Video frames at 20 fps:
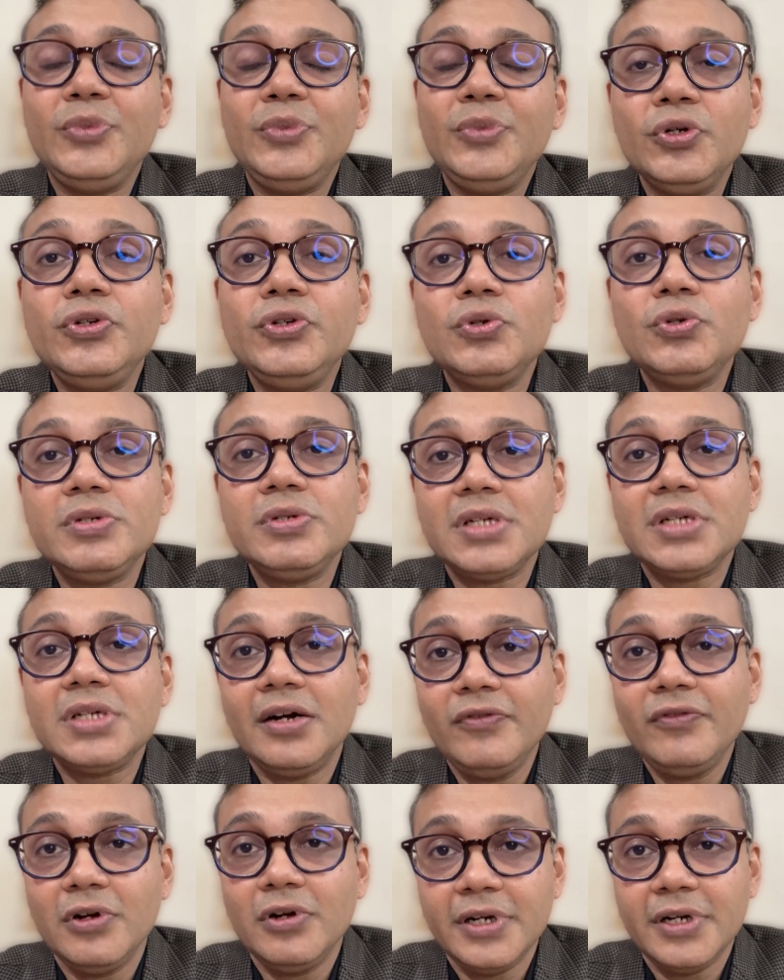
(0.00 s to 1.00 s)
you use a
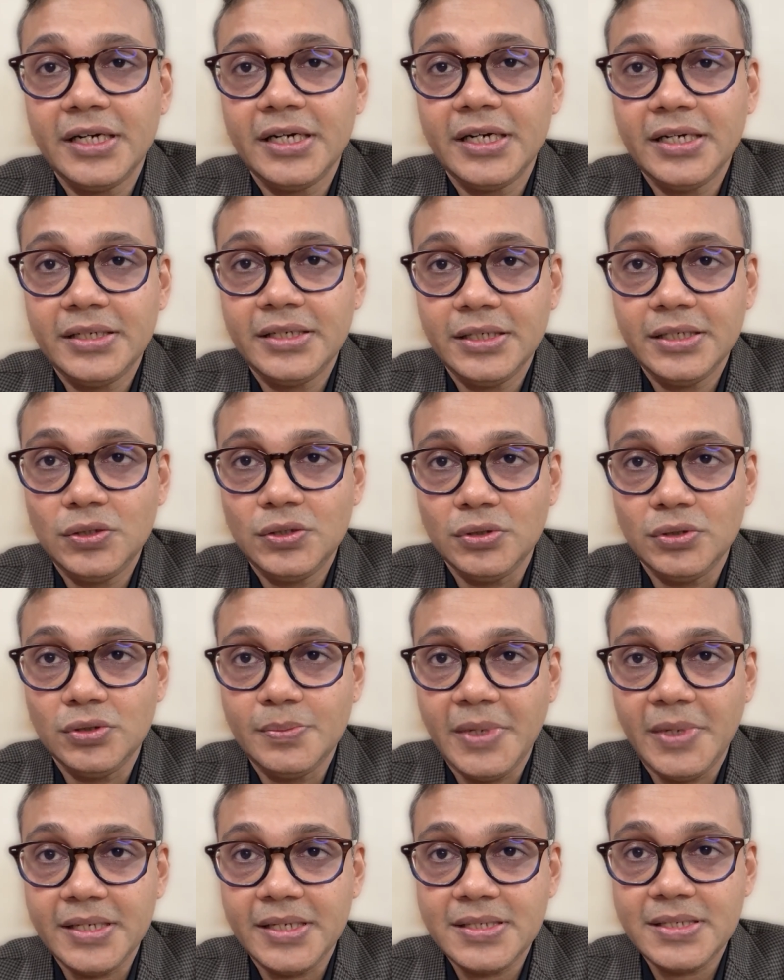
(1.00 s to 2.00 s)
fluoridated
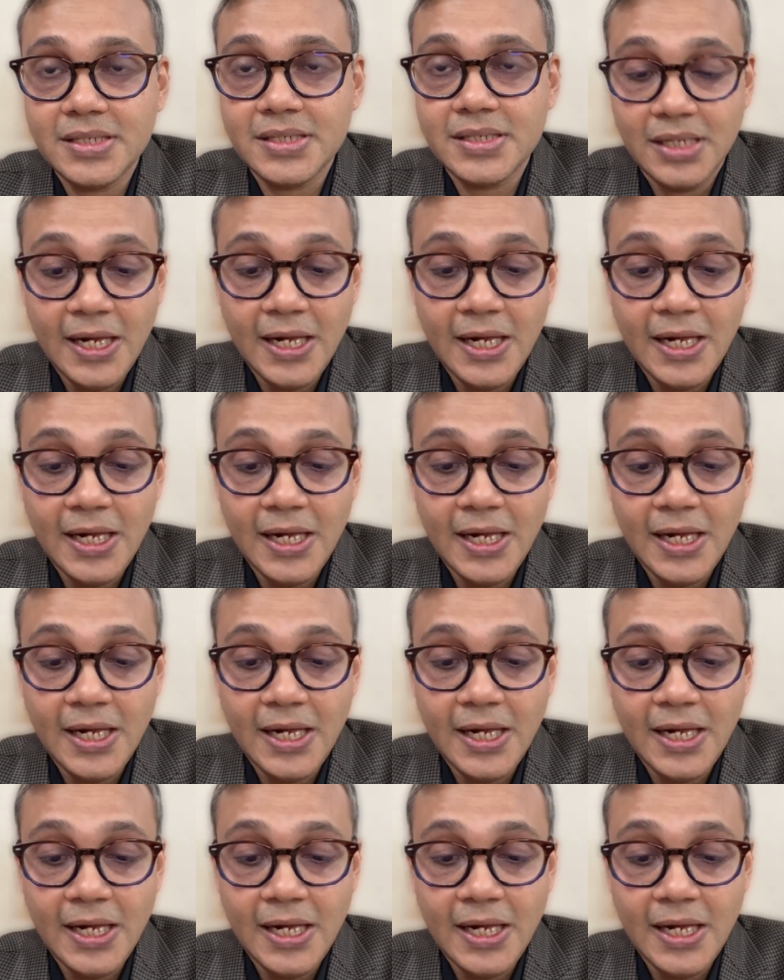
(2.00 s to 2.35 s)
toothpaste.